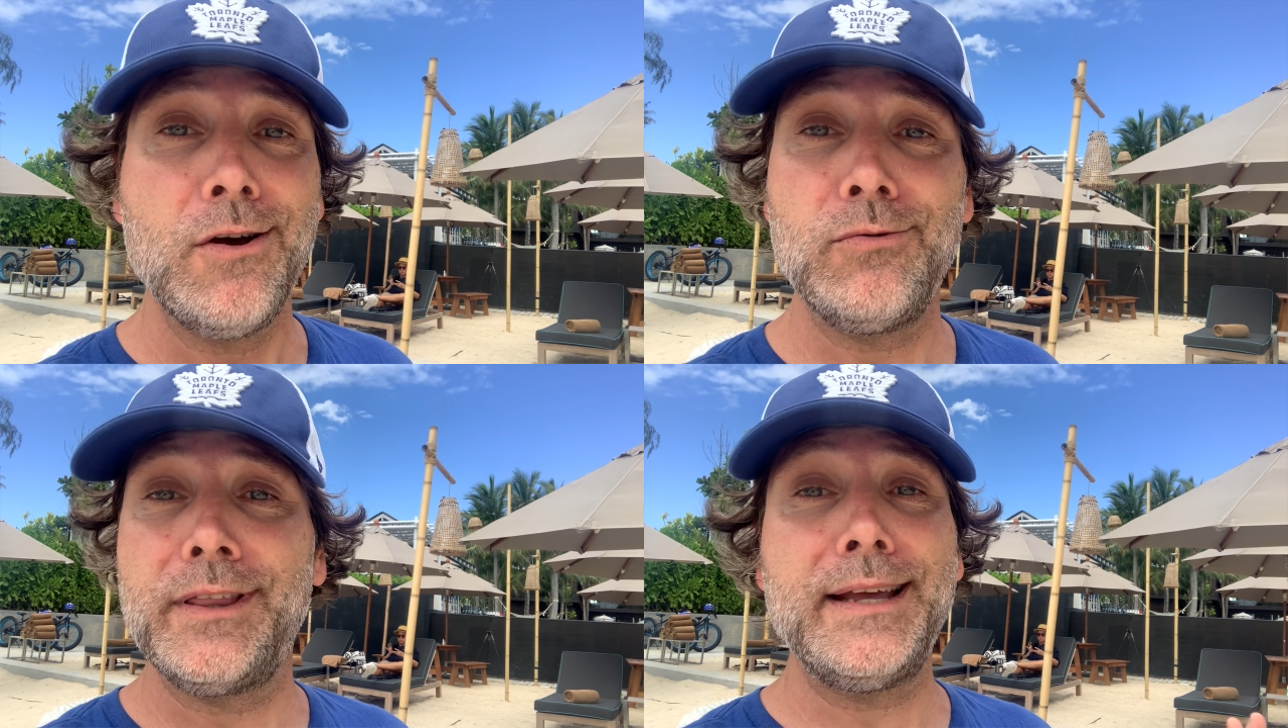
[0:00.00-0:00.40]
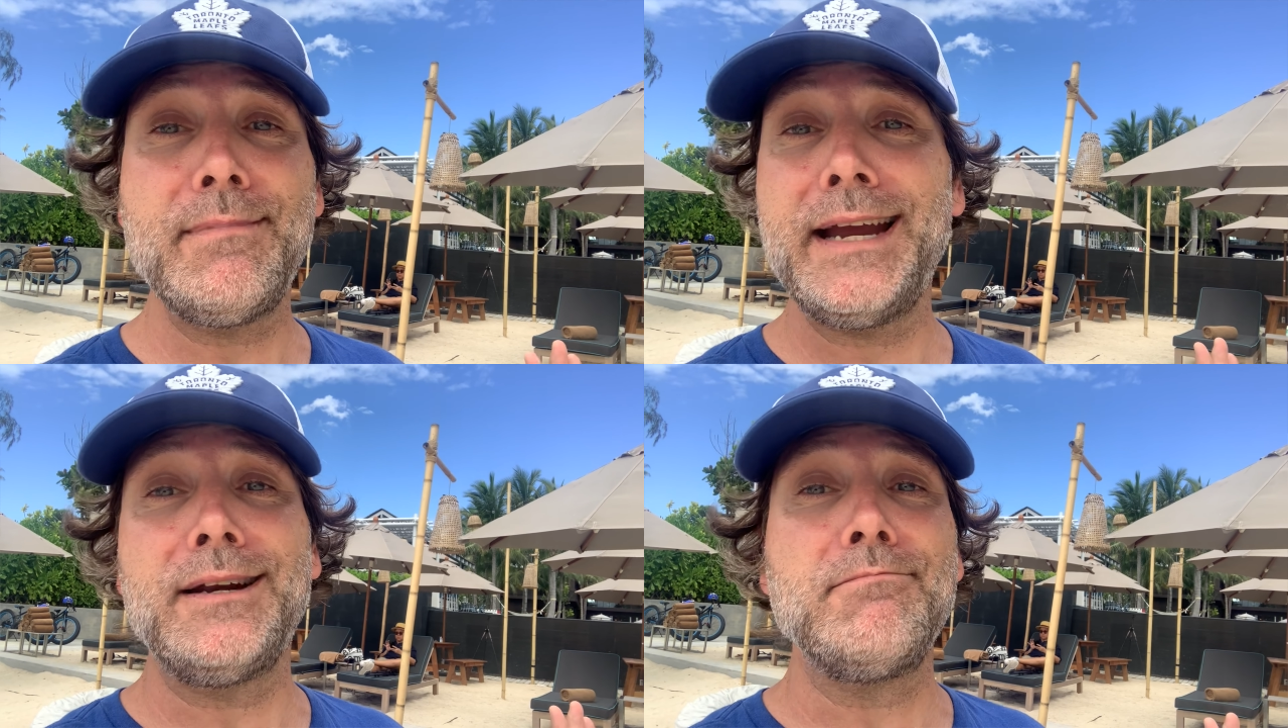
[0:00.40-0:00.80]
They
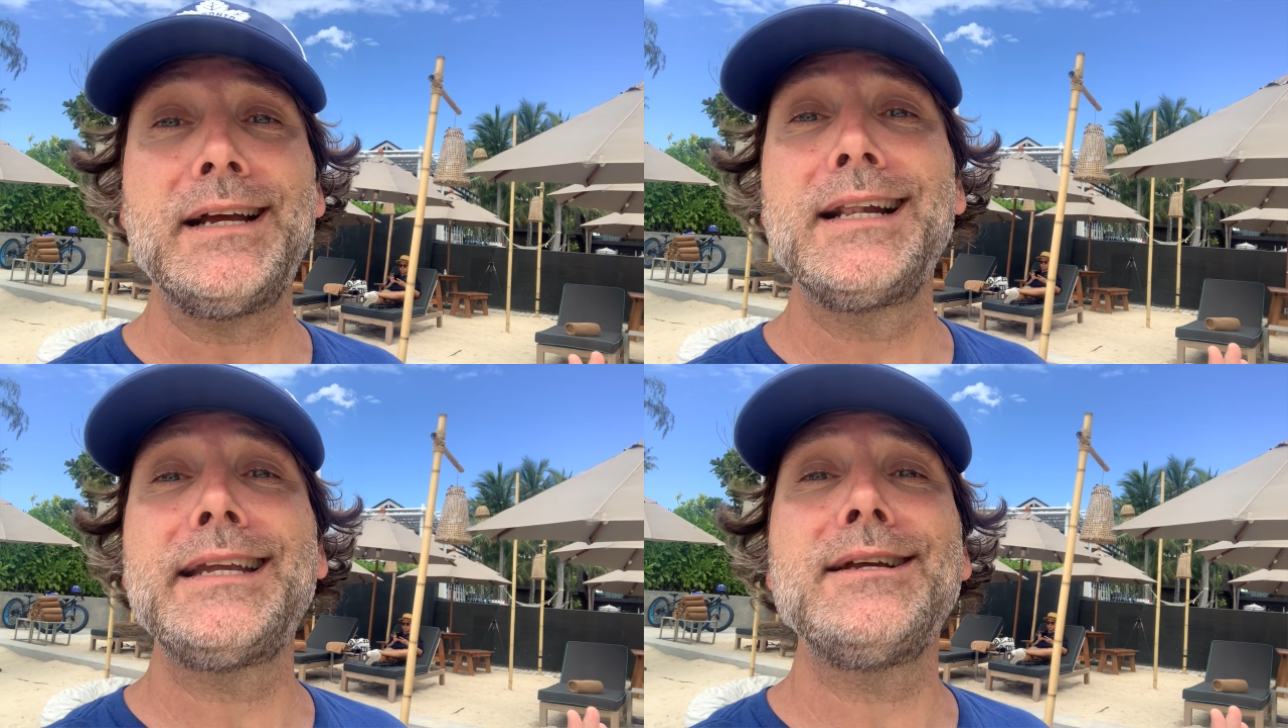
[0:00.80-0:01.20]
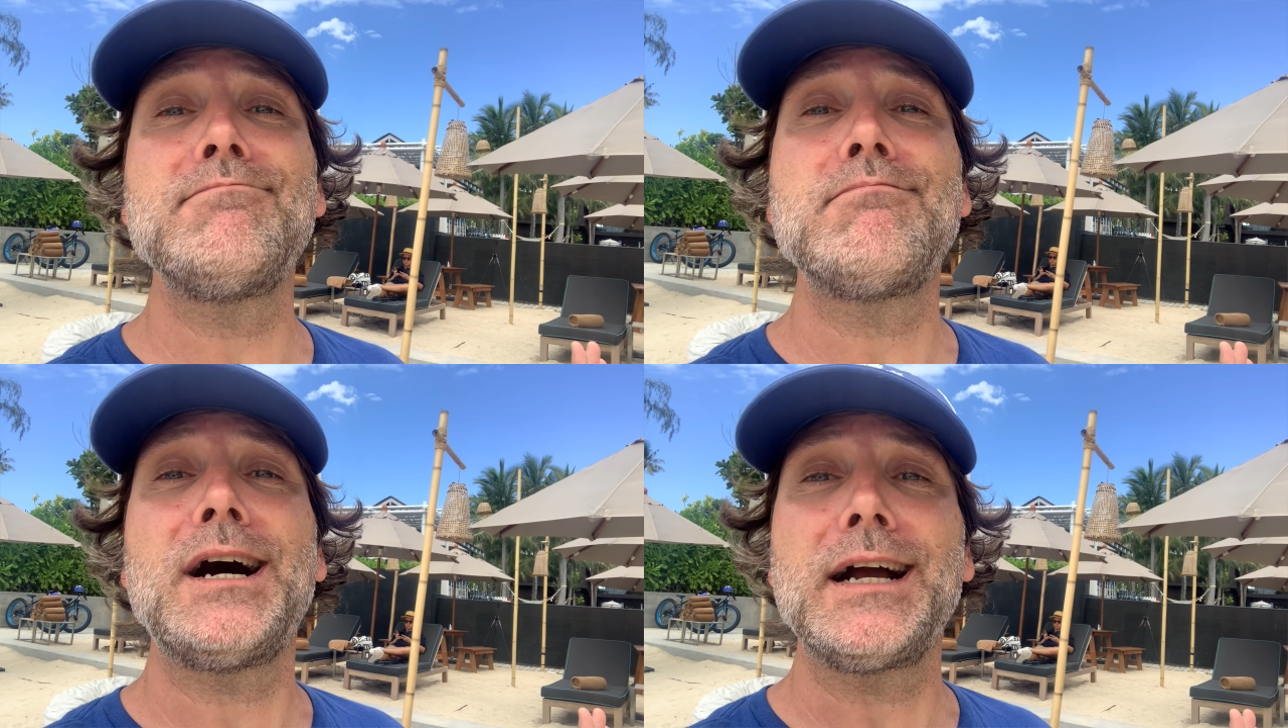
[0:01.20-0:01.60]
made a
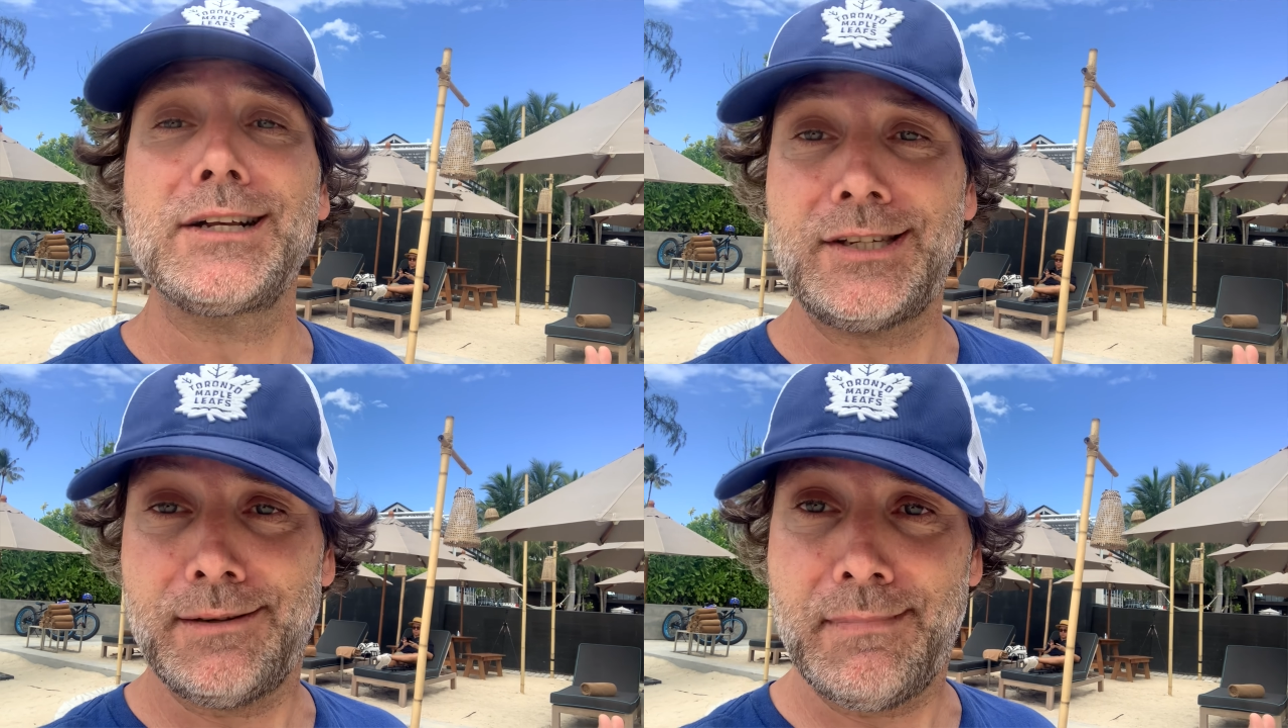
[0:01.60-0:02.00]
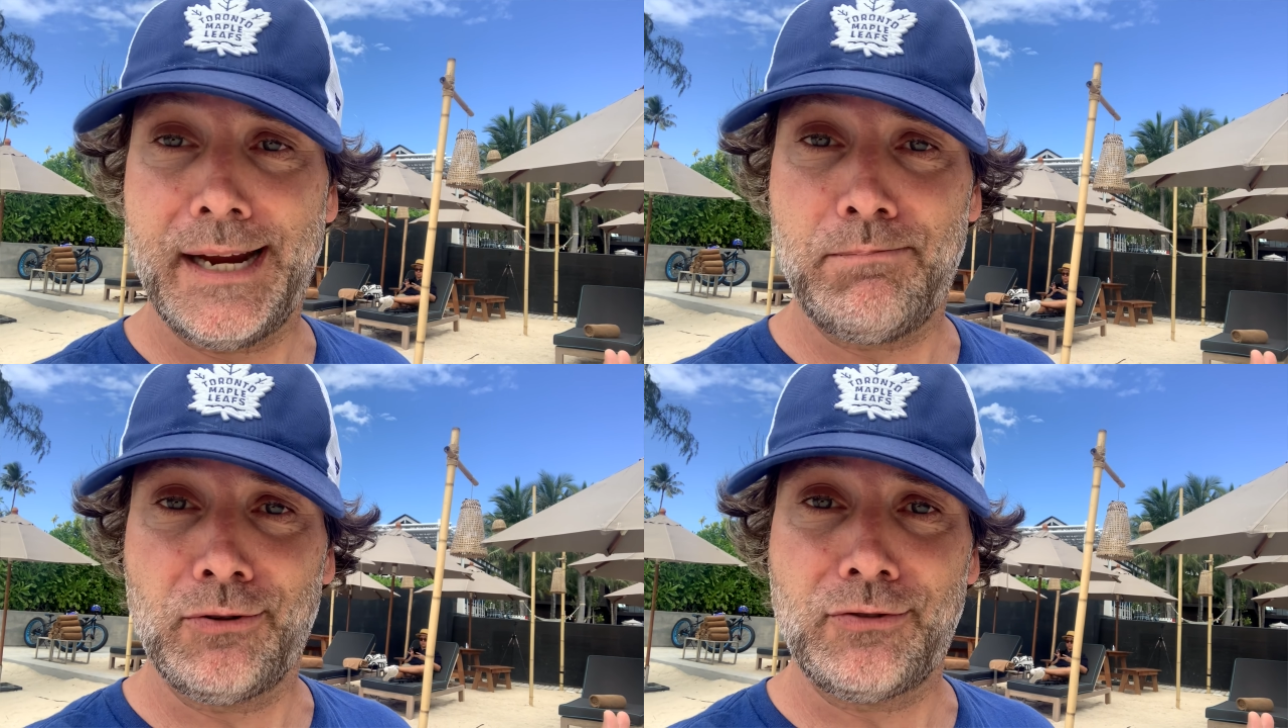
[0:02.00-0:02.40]
million bucks in
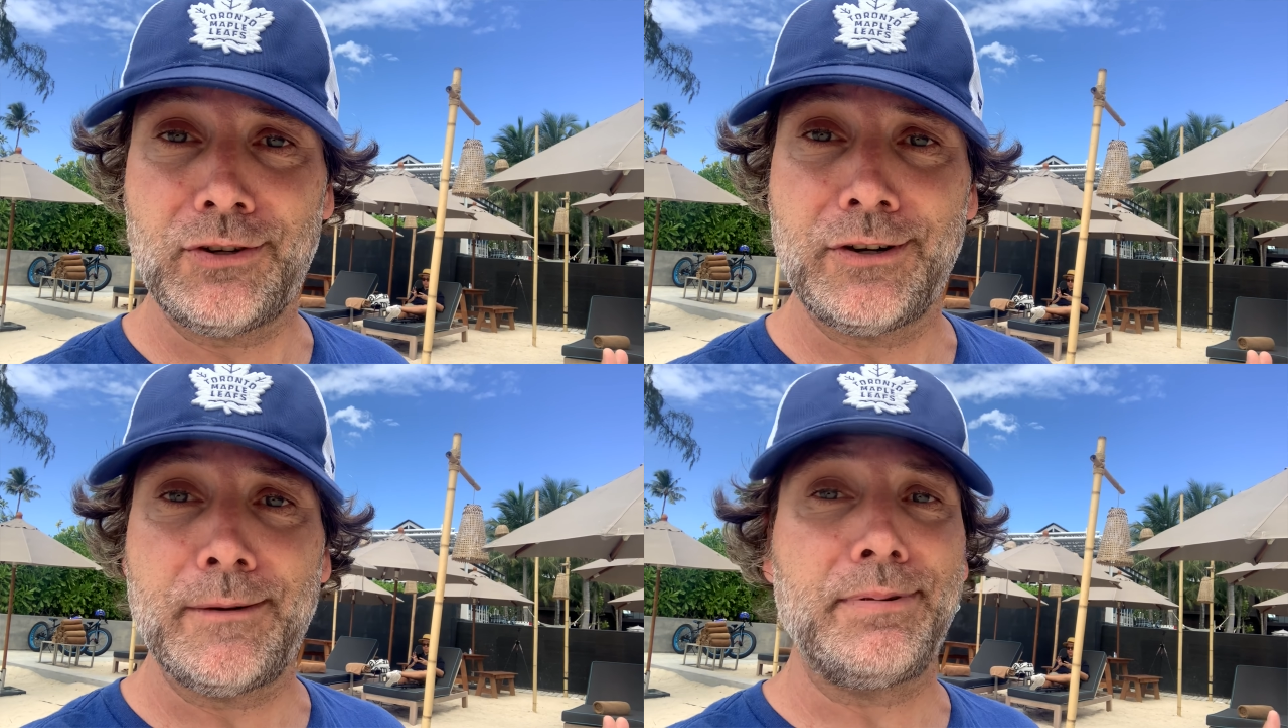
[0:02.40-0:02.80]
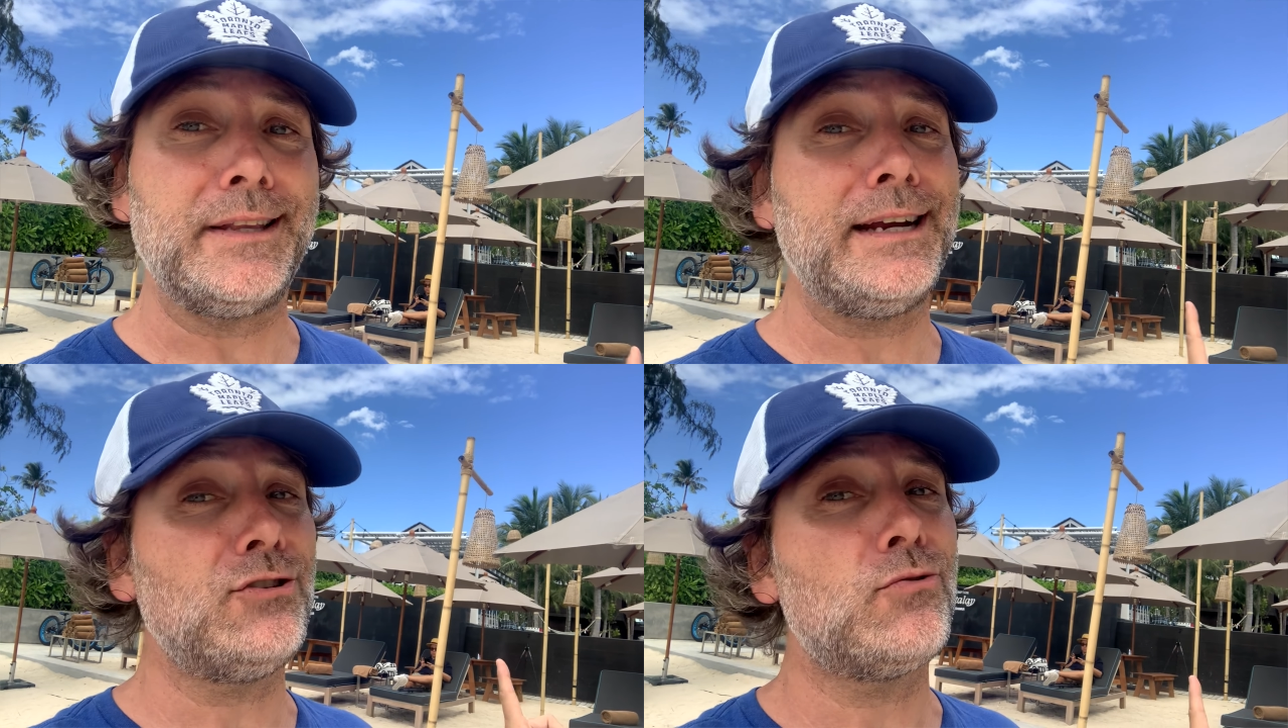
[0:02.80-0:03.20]
maple syrup, and
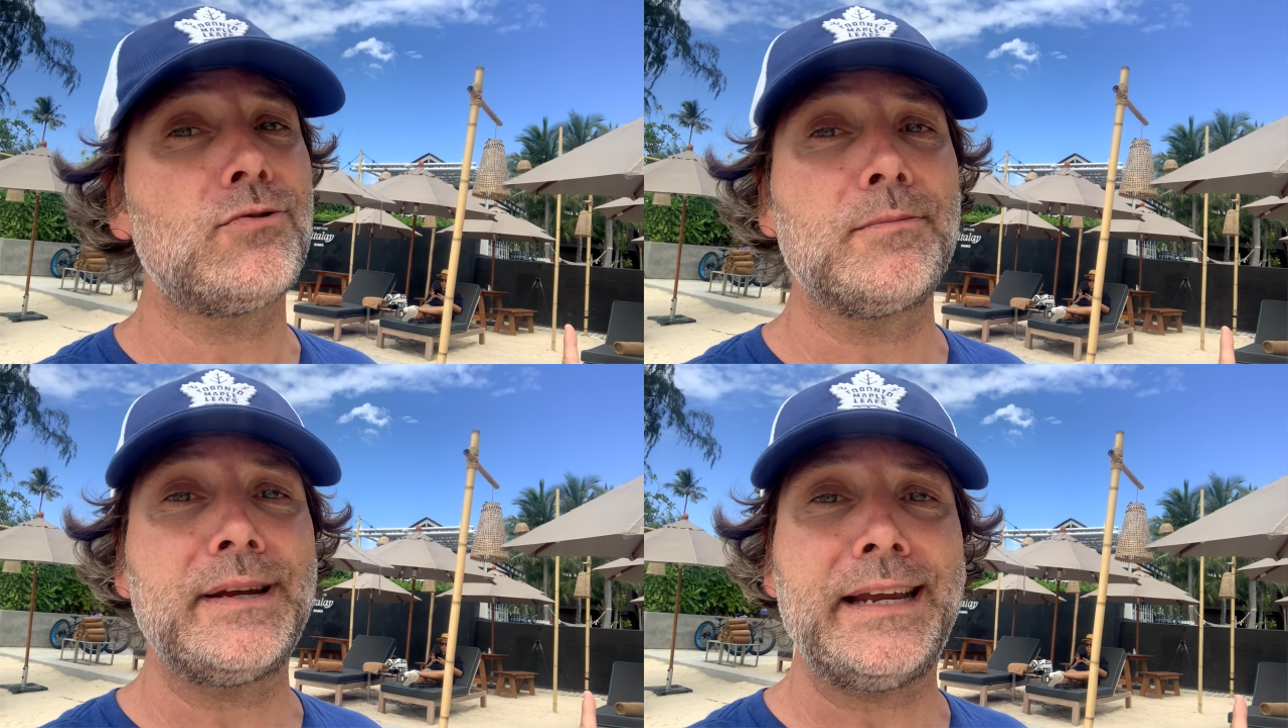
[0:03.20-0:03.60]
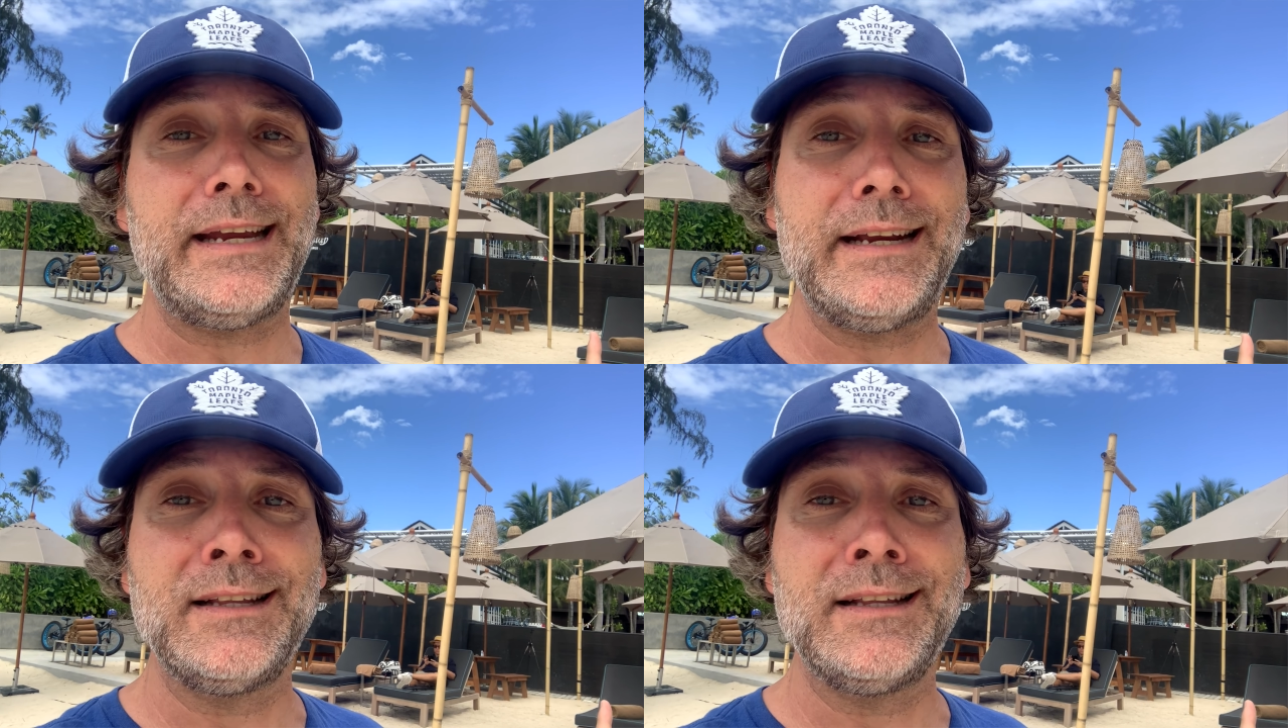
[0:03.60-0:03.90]
they told me